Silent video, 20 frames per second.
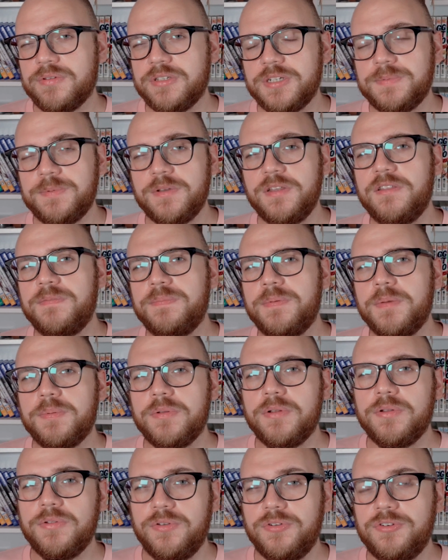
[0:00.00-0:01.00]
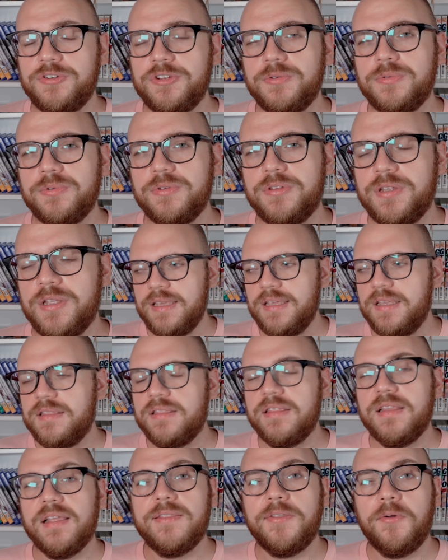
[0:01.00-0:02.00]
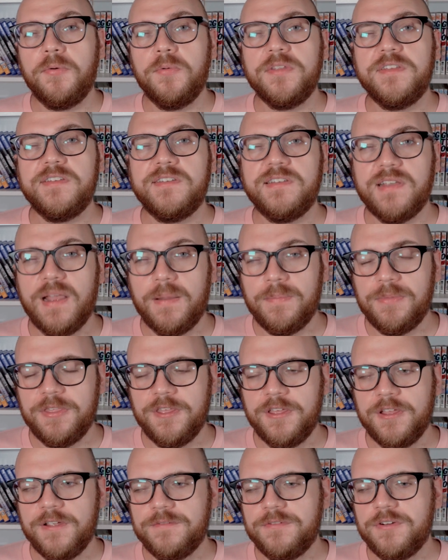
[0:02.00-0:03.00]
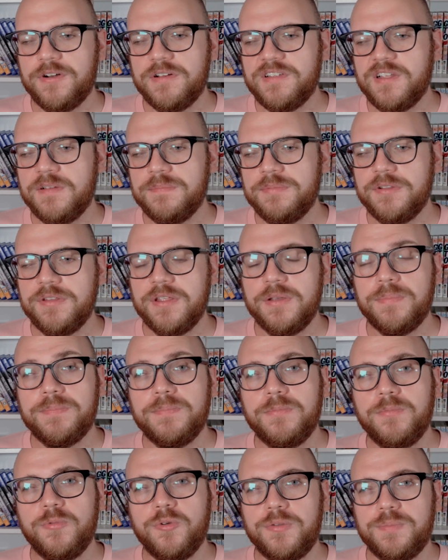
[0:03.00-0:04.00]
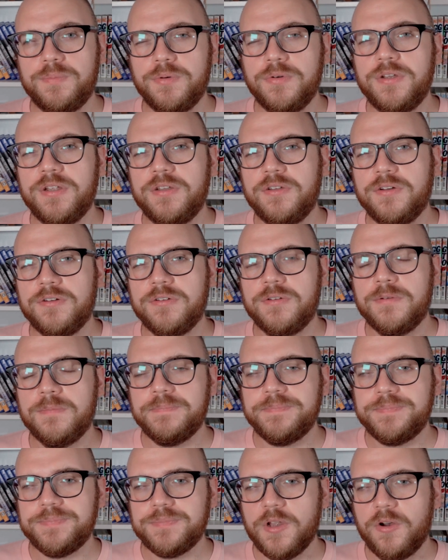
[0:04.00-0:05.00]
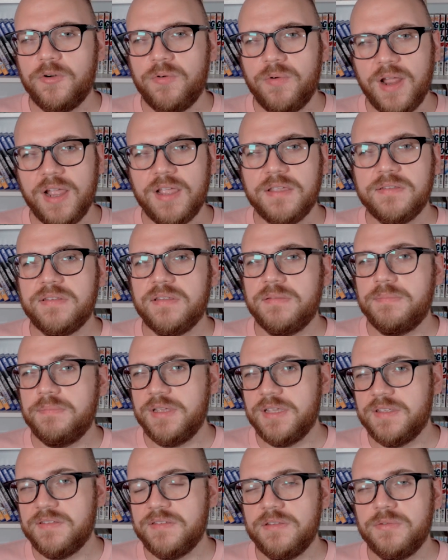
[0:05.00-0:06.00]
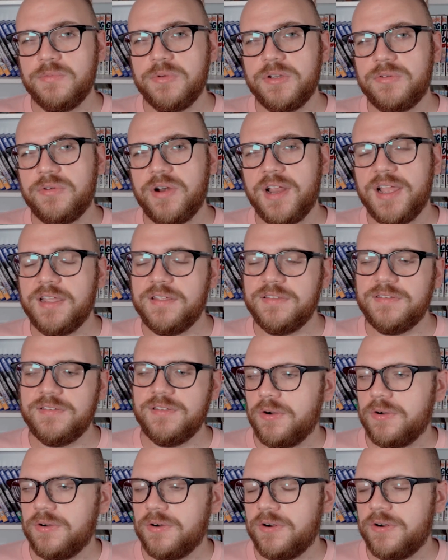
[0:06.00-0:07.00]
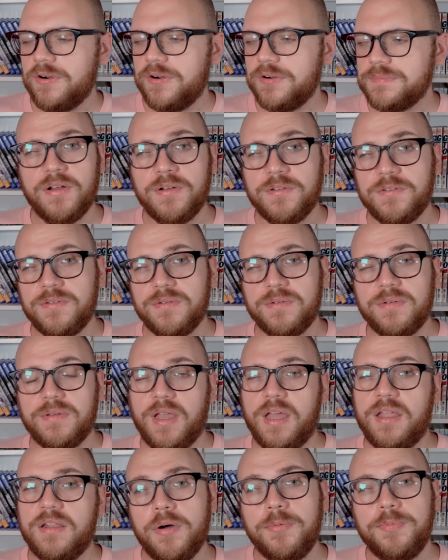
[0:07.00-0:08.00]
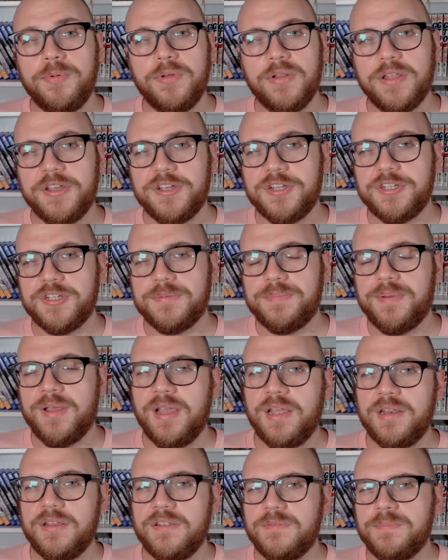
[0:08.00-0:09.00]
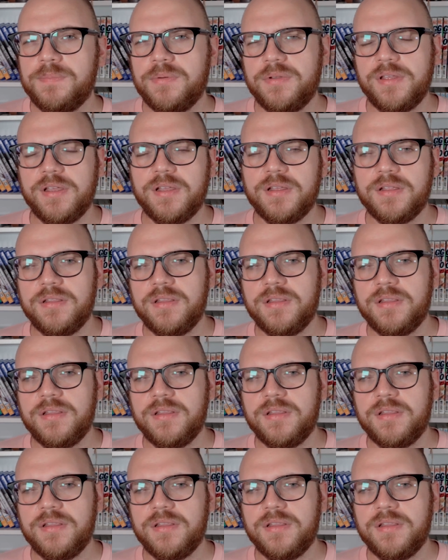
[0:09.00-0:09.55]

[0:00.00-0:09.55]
Japanese people usually would eat natto with something. For example, they would put it on rice and mix it with rice, or also got popular in Japan is putting